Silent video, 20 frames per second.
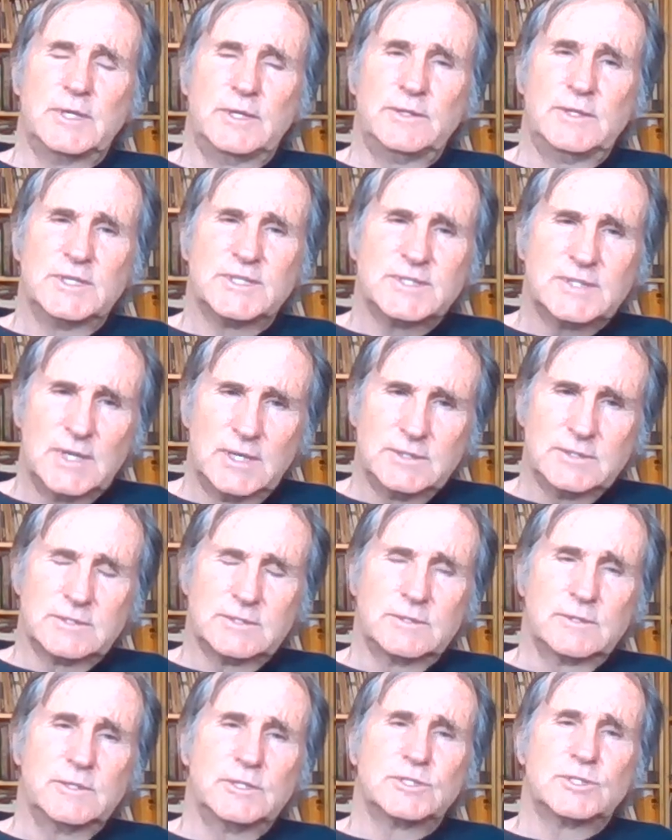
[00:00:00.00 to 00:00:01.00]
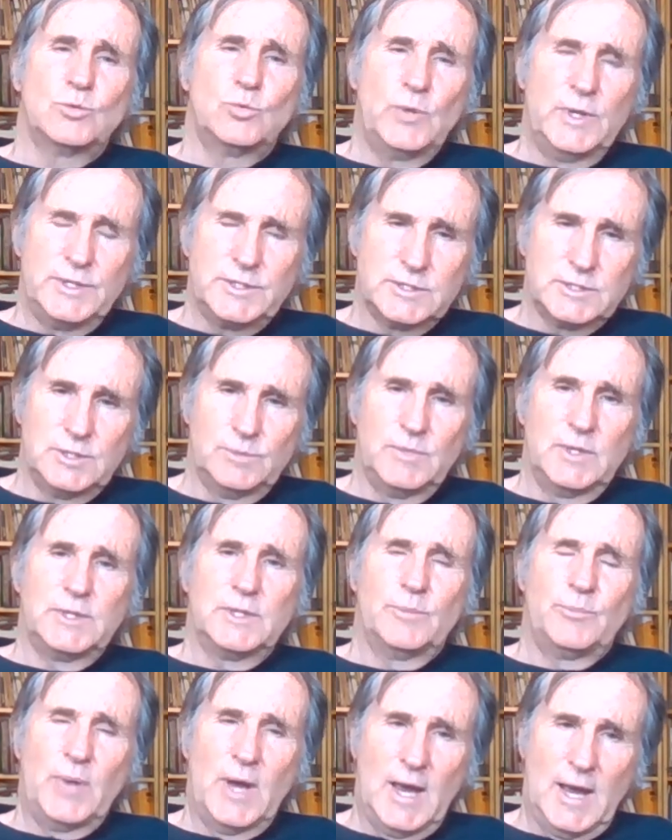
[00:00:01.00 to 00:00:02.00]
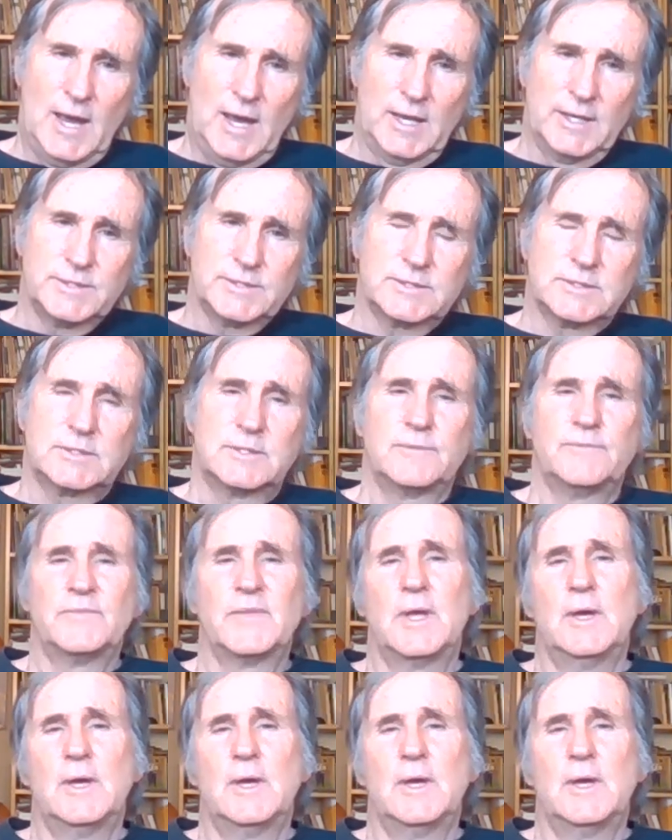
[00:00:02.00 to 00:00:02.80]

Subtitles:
in this sense, there is a wisdom in the past